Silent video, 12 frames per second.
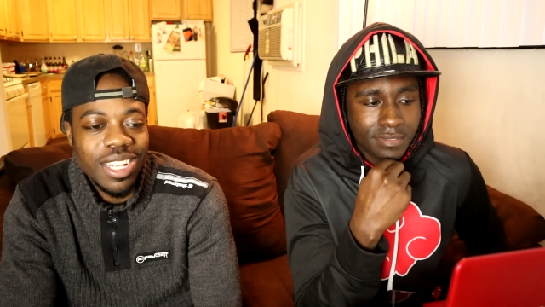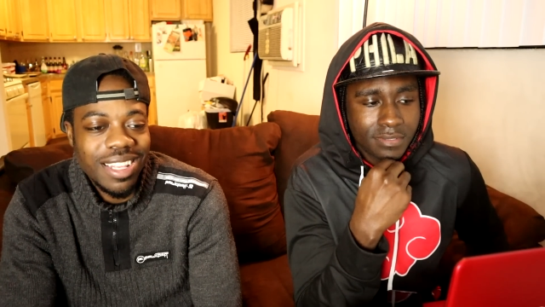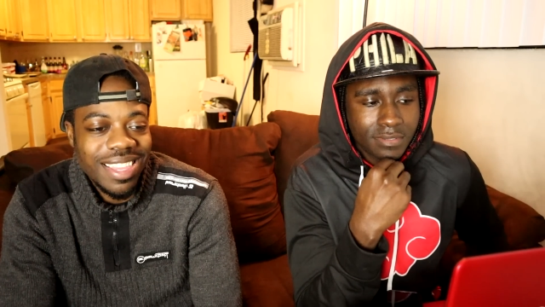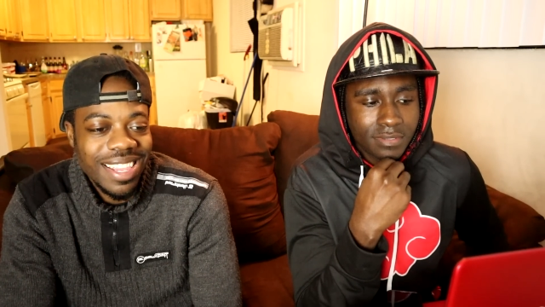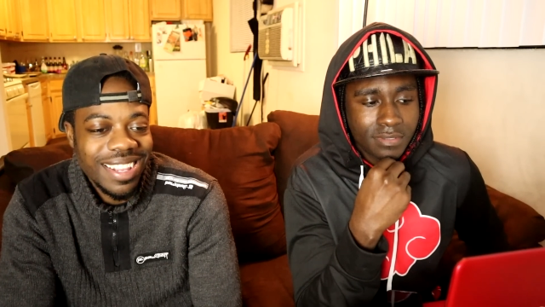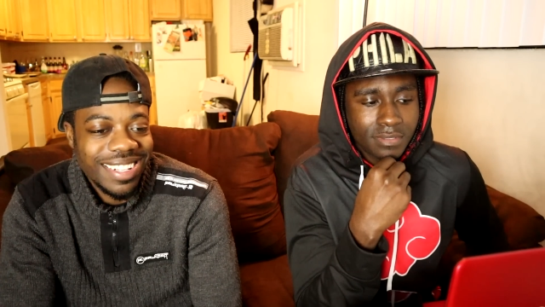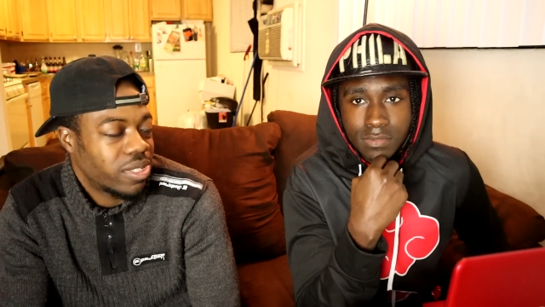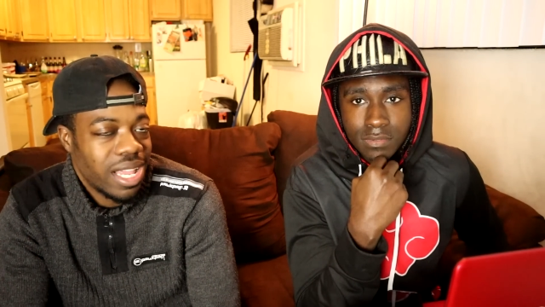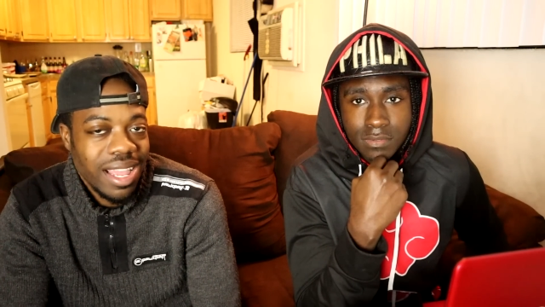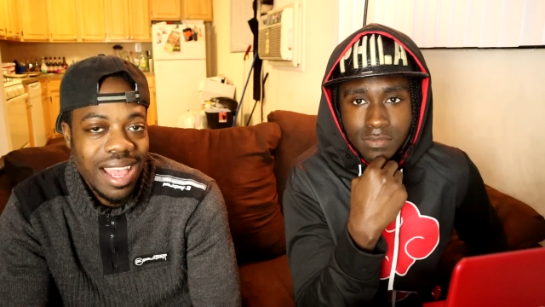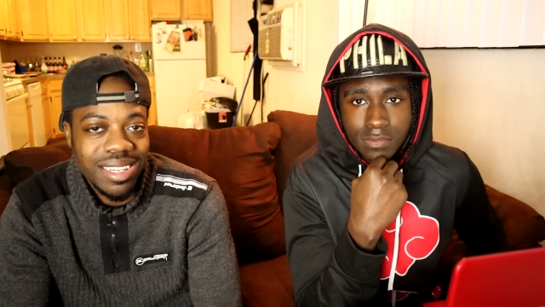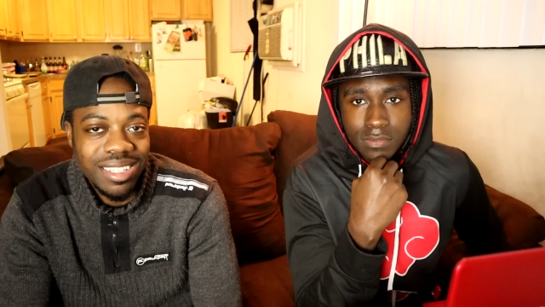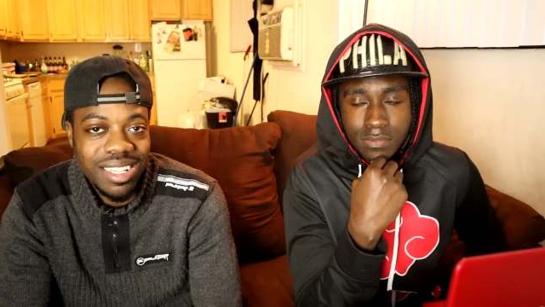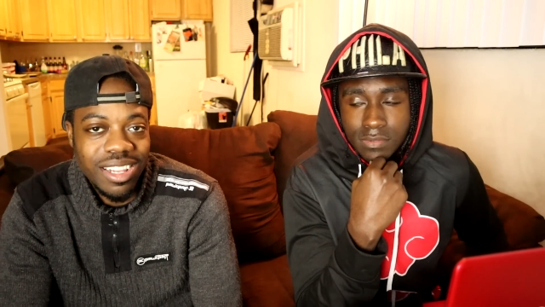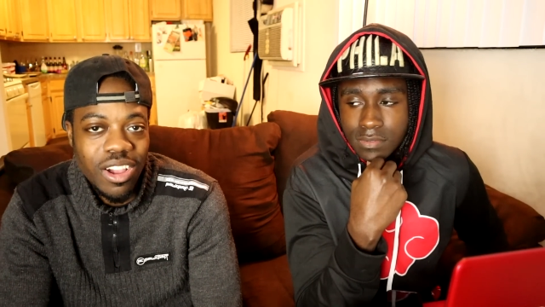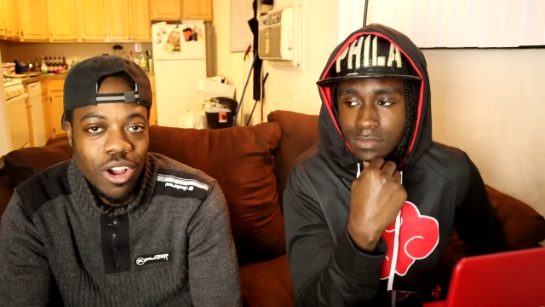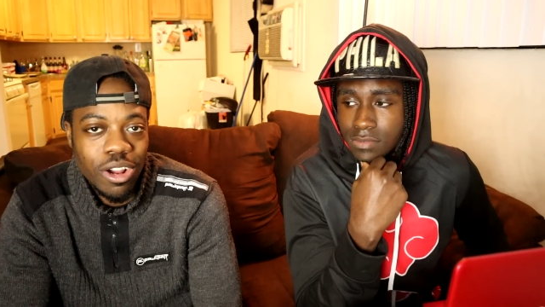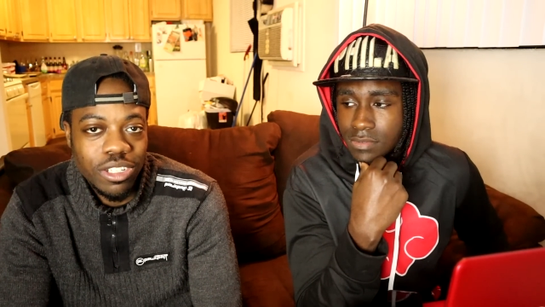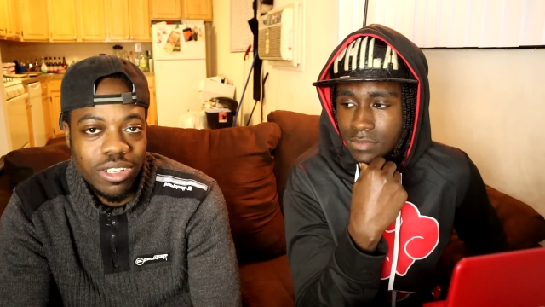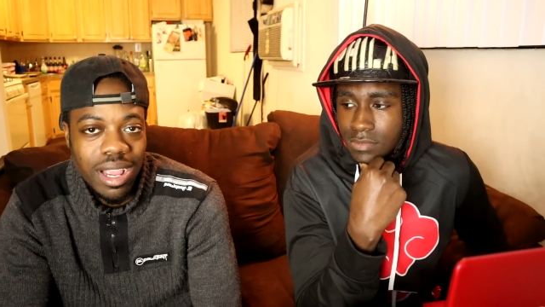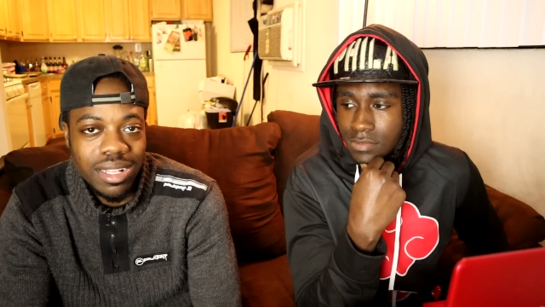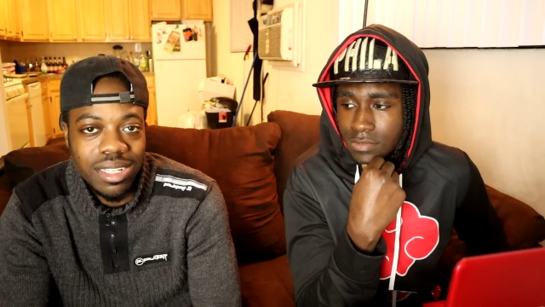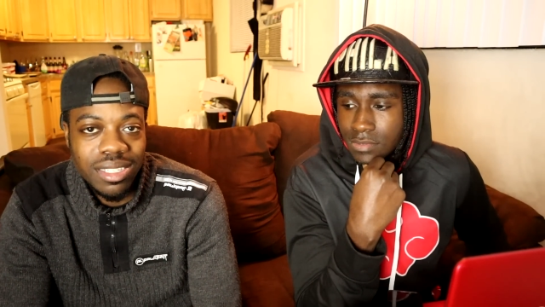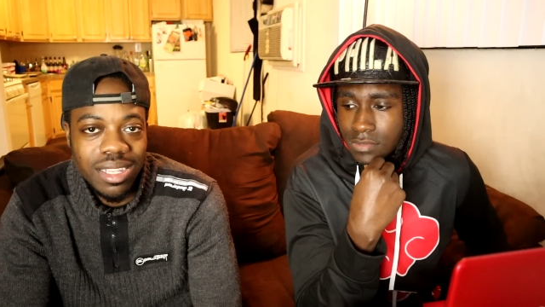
Speaker 1: the thing. They actually are attracted